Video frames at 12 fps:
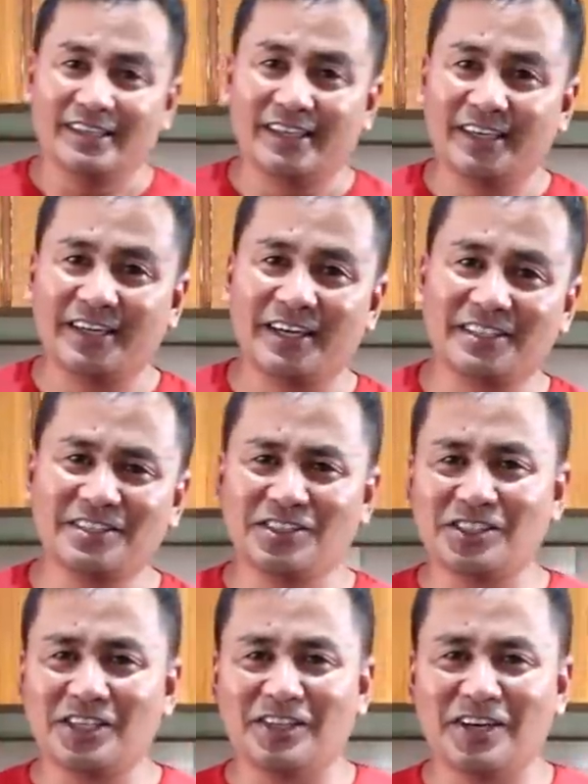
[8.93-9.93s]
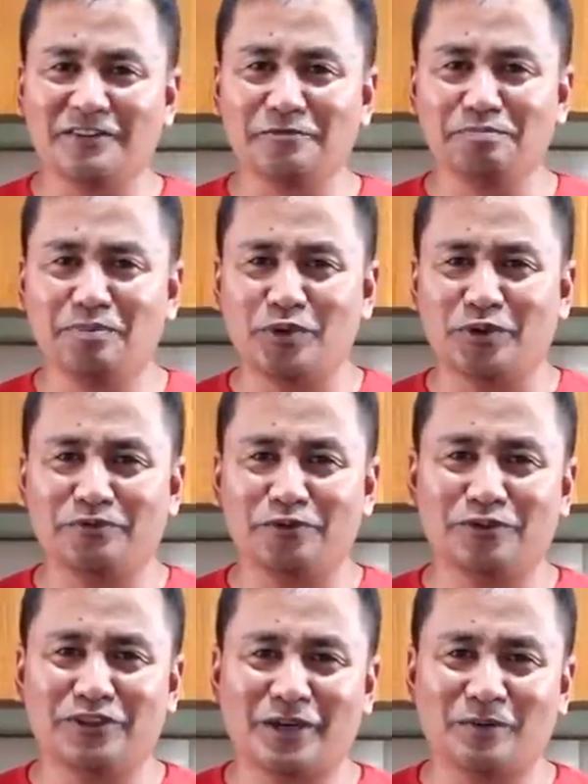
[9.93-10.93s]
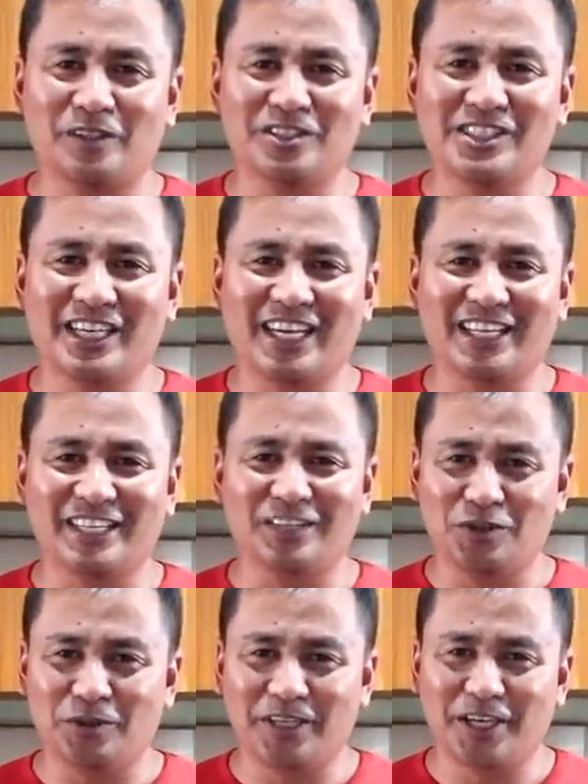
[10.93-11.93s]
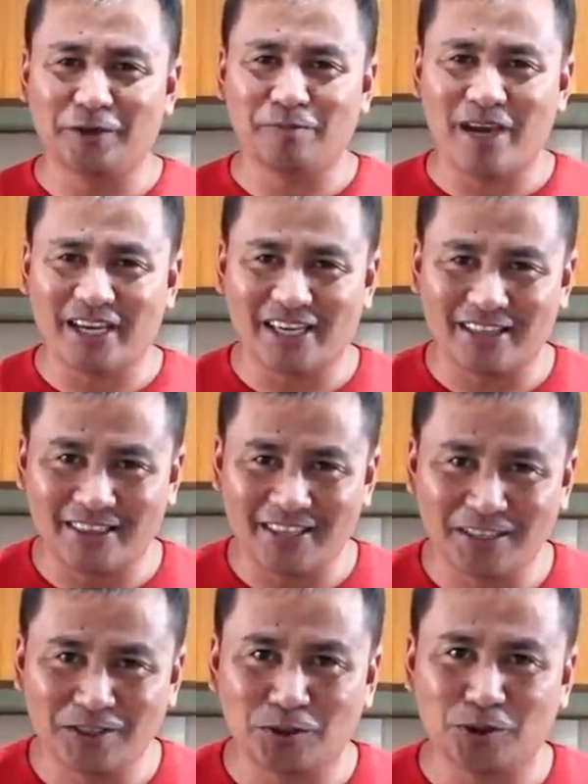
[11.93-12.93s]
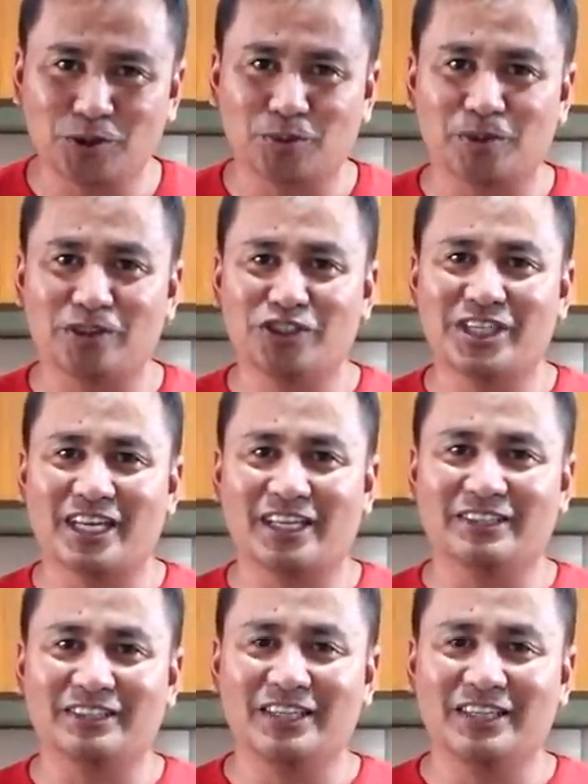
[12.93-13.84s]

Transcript: Hi guys, it's another beautiful day once again and you're here back at Dexter's World channel.